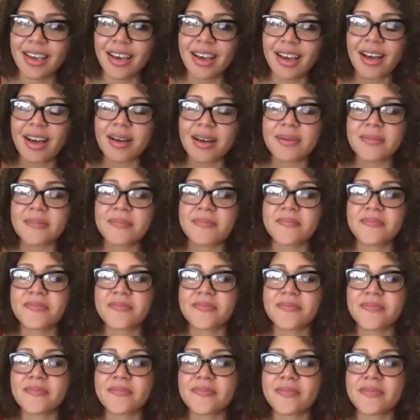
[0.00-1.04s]
Um,
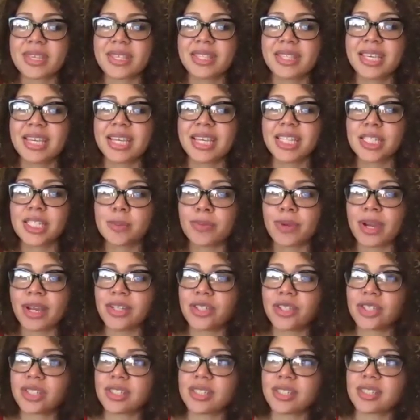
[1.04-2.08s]
the
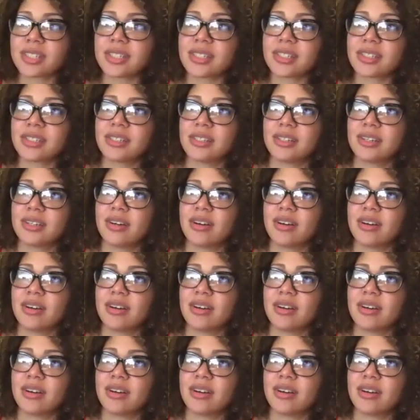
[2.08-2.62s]
expression